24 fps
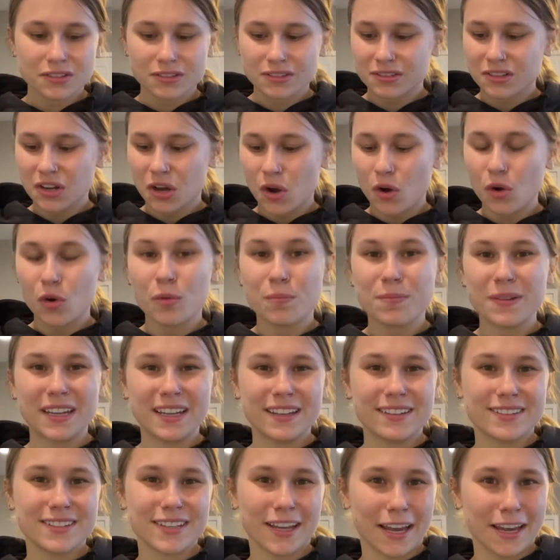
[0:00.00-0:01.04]
just hope
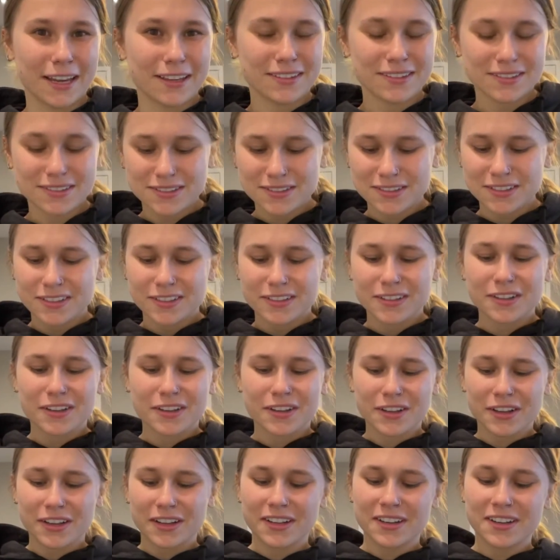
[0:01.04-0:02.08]
it tastes
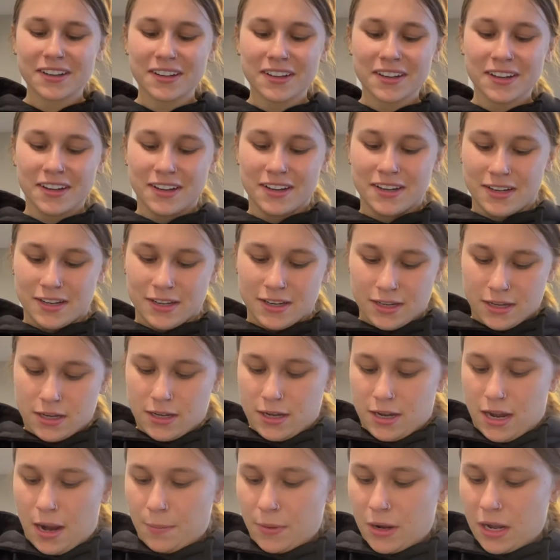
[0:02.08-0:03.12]
good.
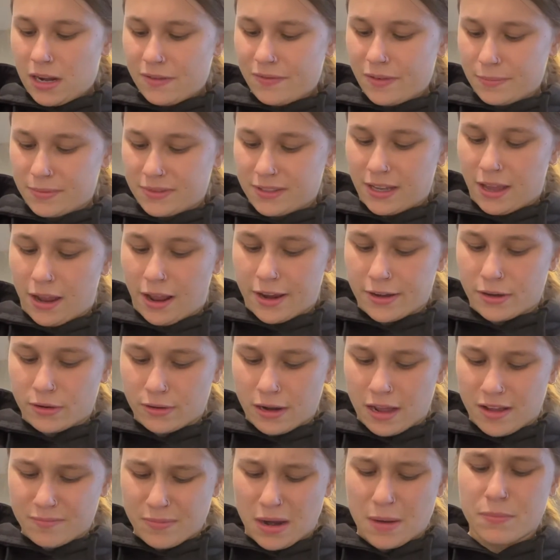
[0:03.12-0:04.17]
I'm kind of upset I
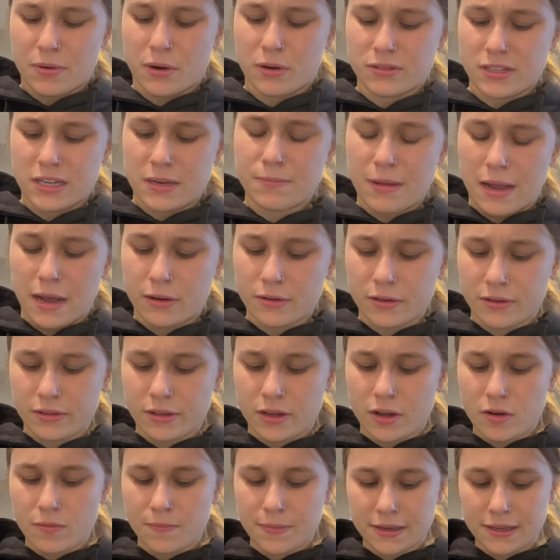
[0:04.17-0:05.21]
don't have my protein powder
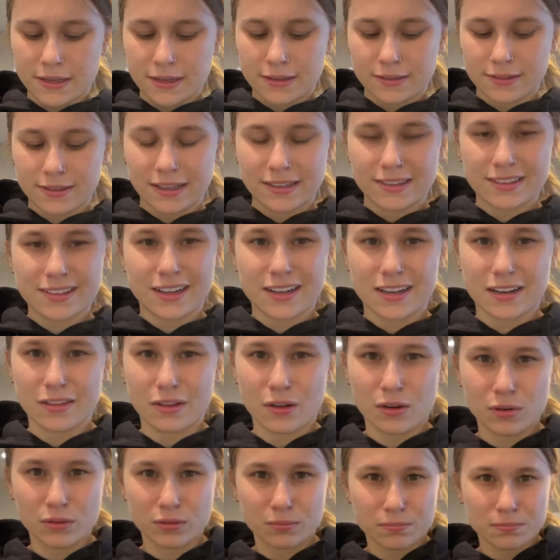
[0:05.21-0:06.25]
though, because that's kind of the
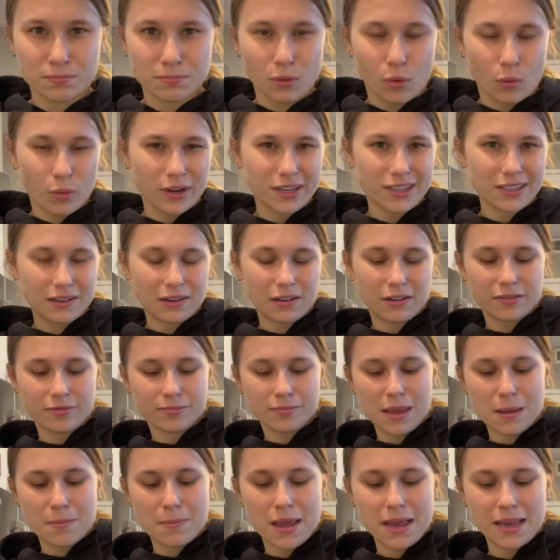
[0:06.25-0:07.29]
whole point of
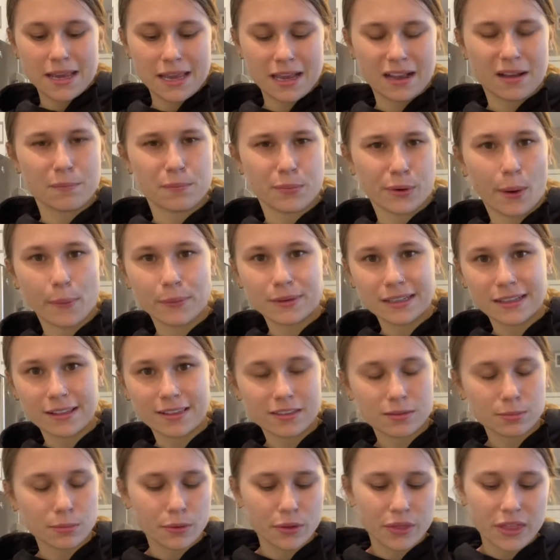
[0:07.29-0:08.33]
me making a protein
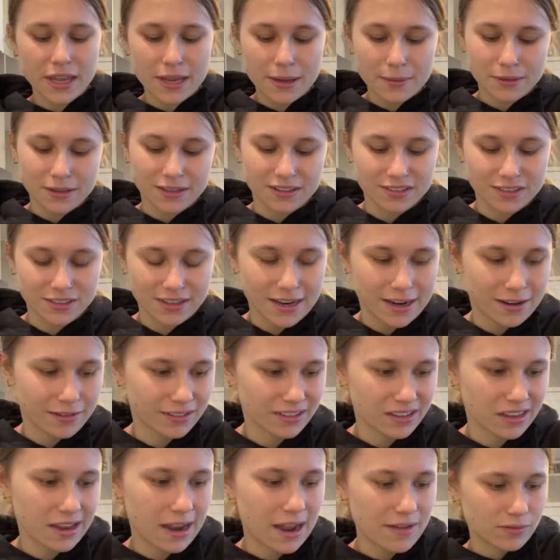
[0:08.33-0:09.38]
smoothie, because you can't
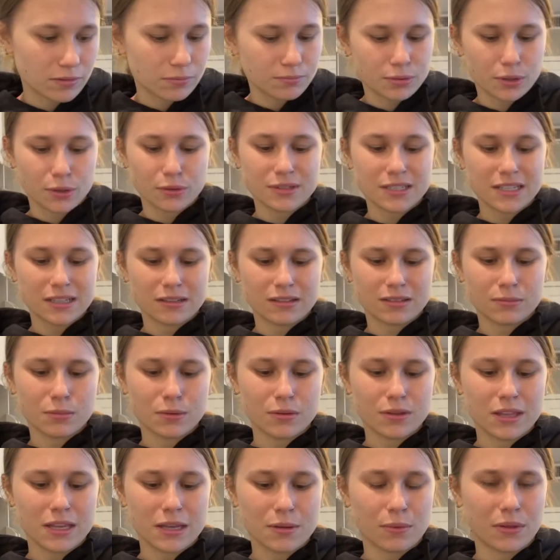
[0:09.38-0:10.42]
really have a protein
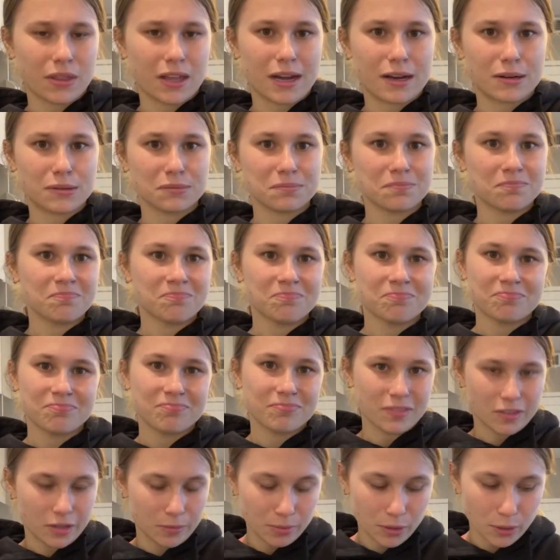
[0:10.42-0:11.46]
smoothie without
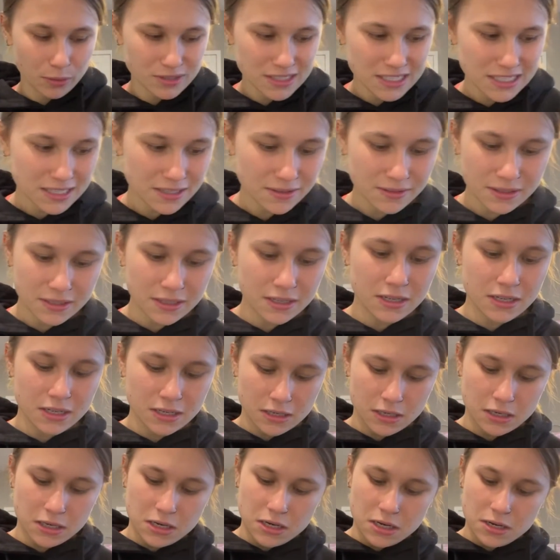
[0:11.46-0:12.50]
the protein.
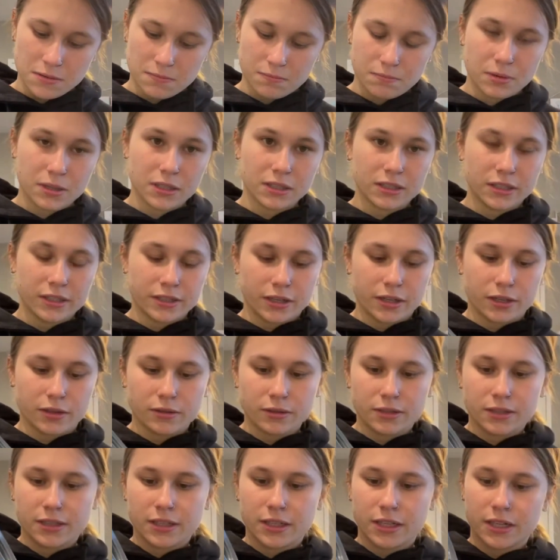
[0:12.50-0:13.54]
But you
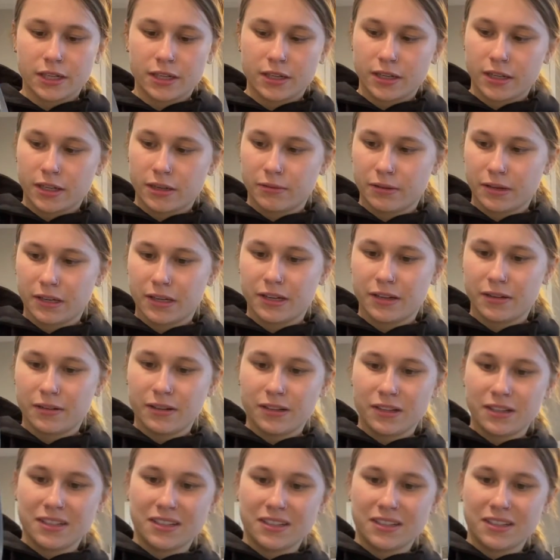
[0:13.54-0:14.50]
know, here we go.